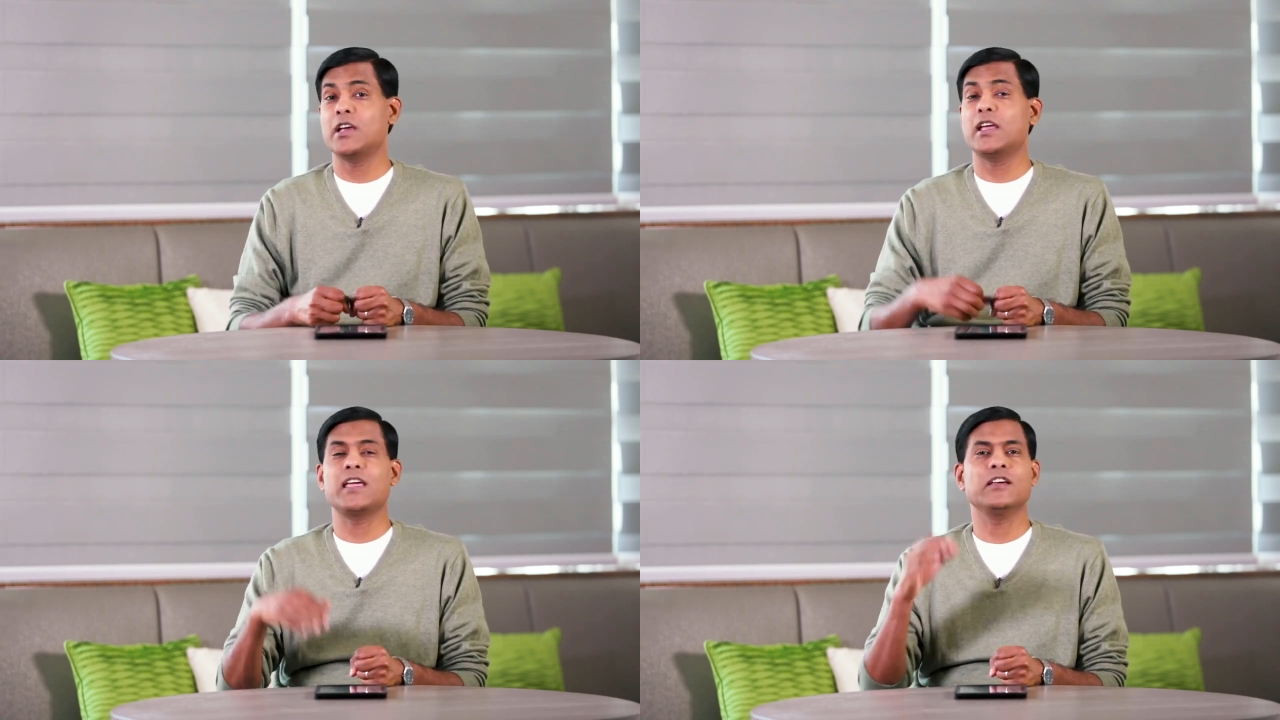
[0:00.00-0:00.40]

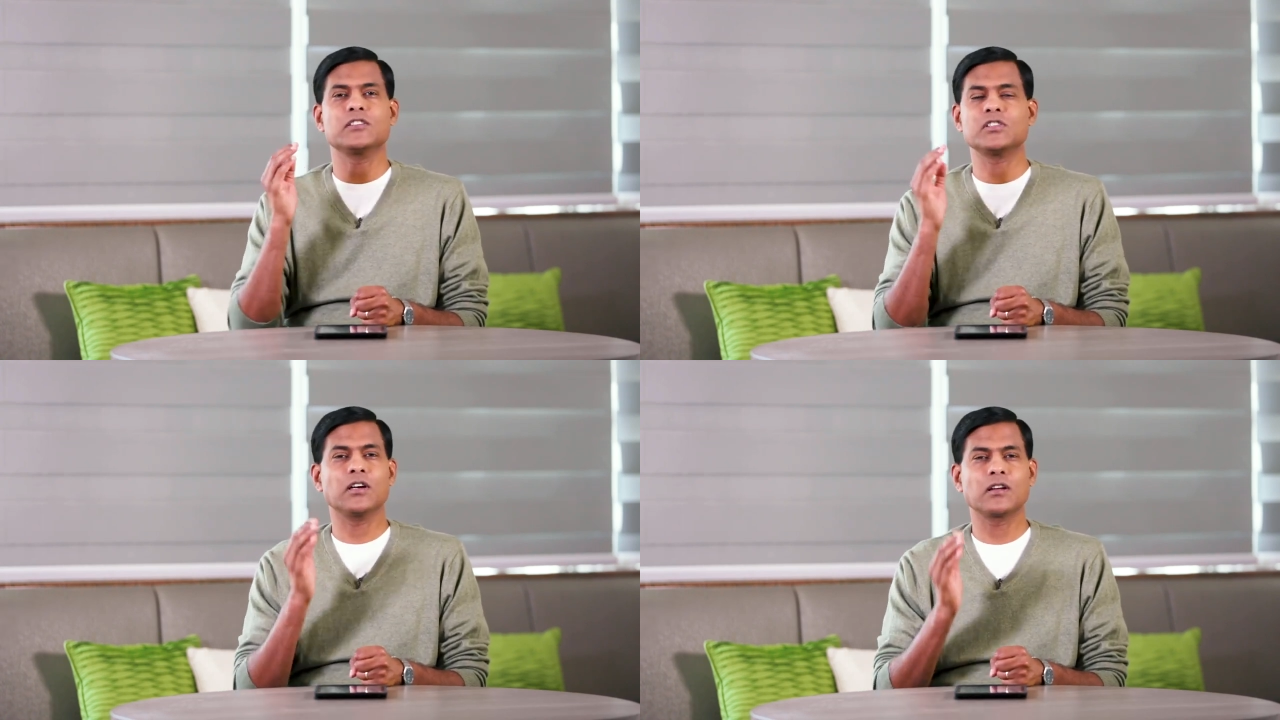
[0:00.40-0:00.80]
He
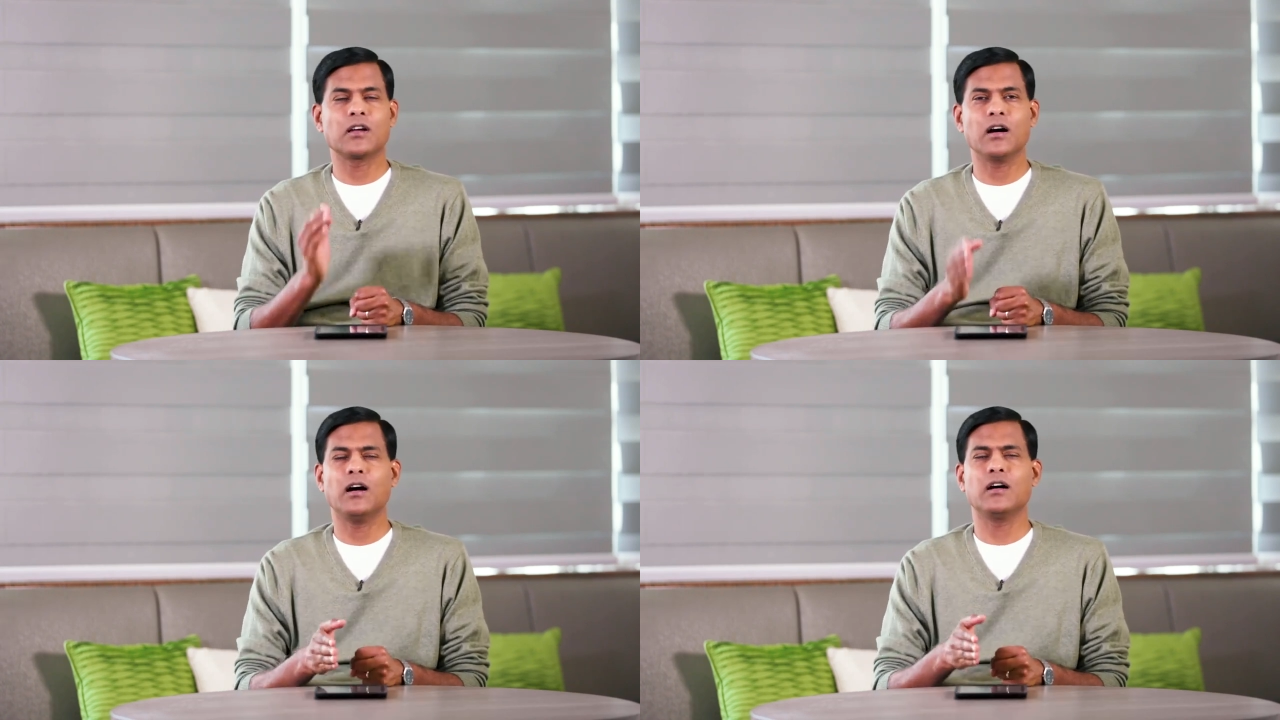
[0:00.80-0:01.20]
is the
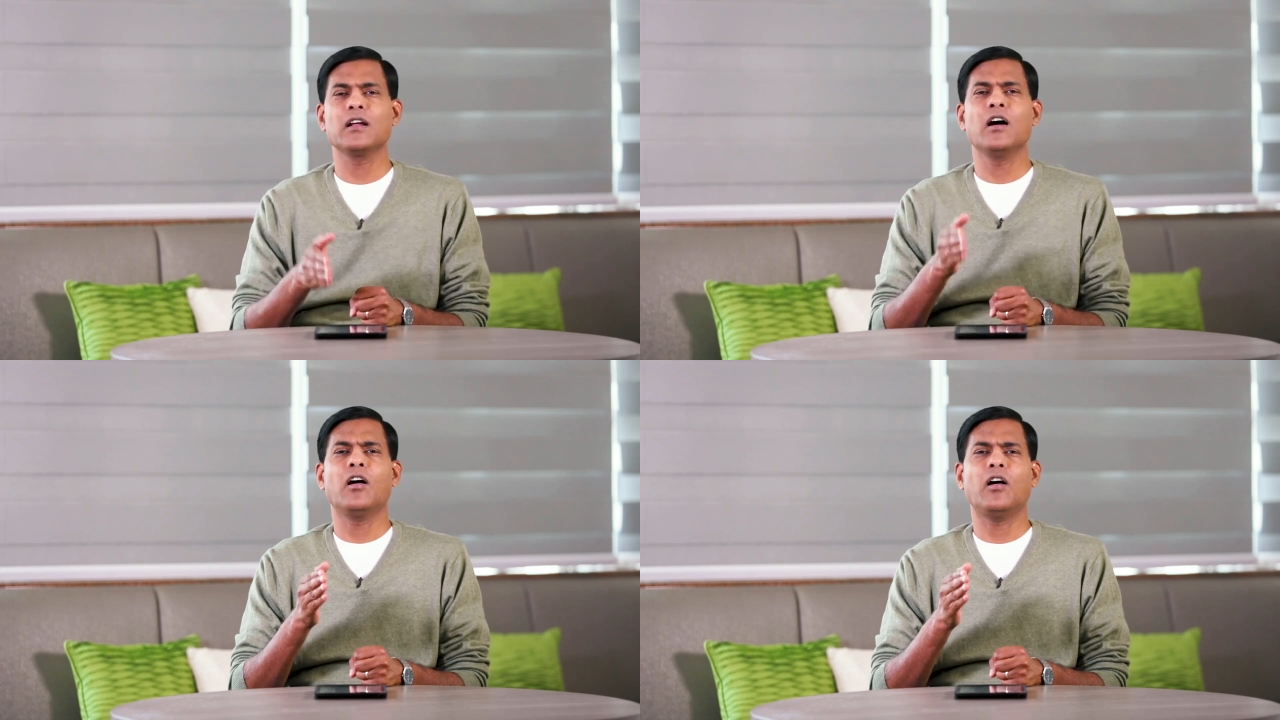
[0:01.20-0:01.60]
God
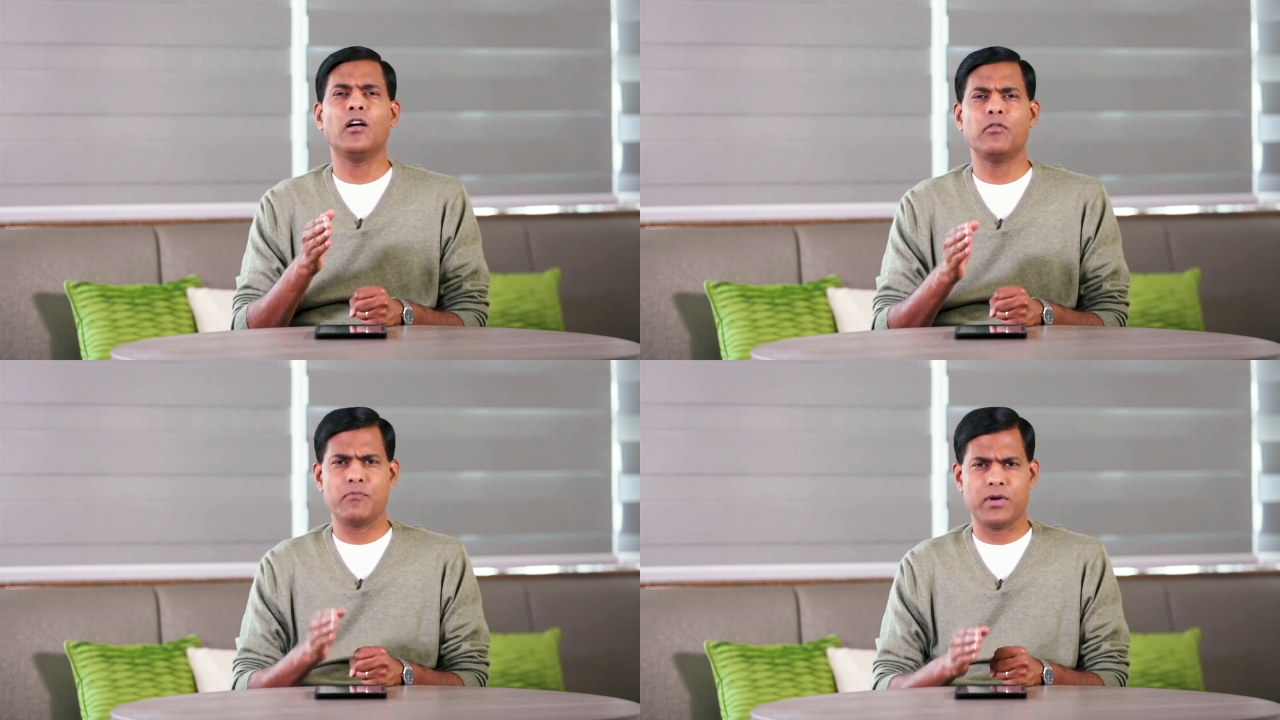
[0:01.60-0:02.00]

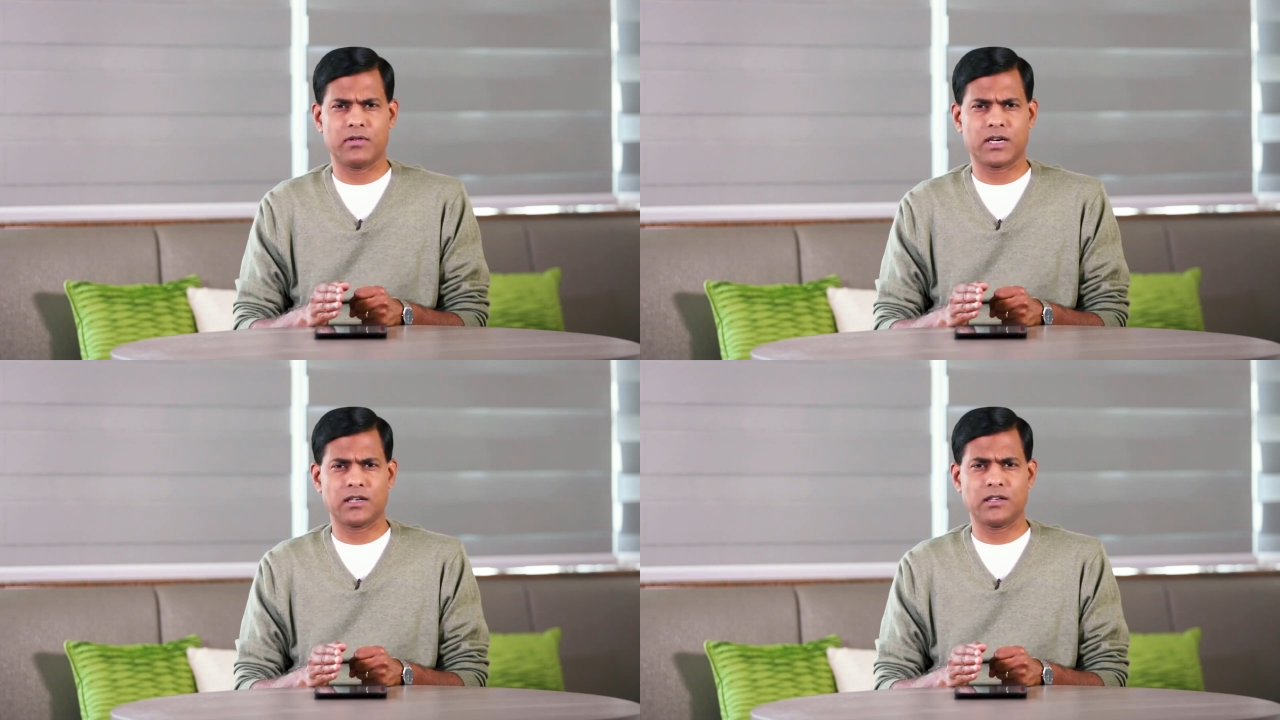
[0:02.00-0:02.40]
of
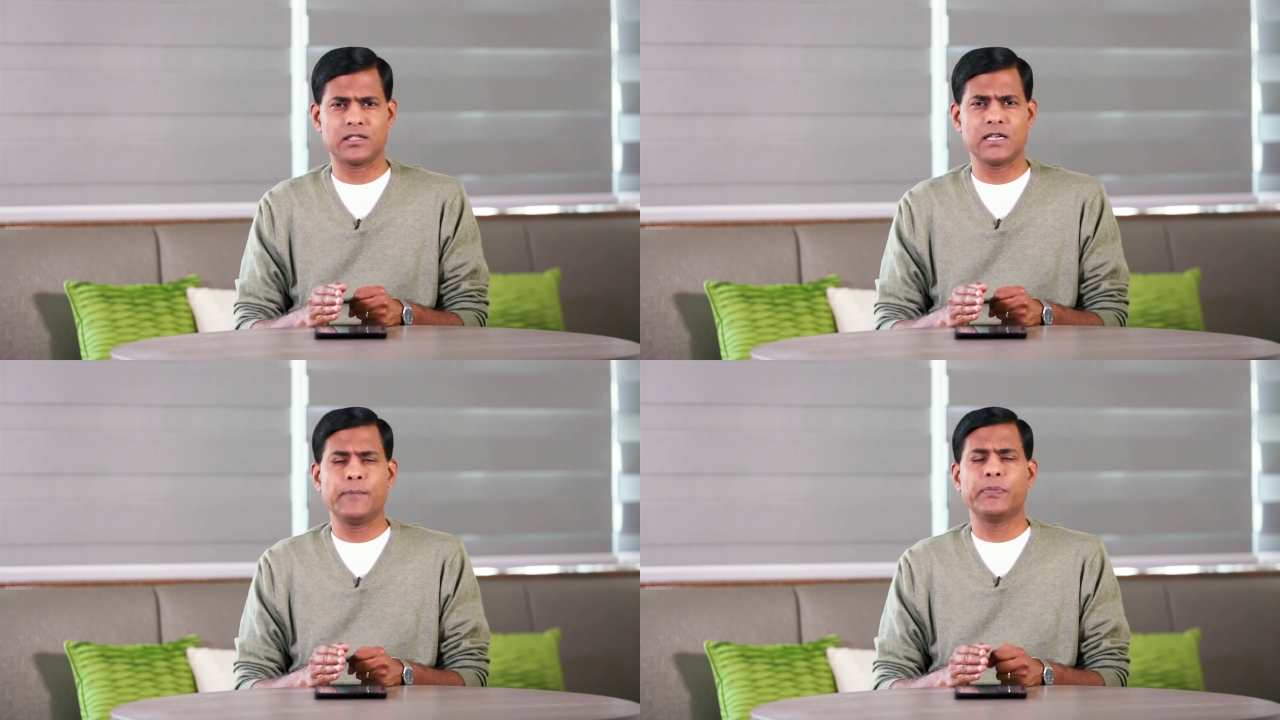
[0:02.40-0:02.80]
miracles.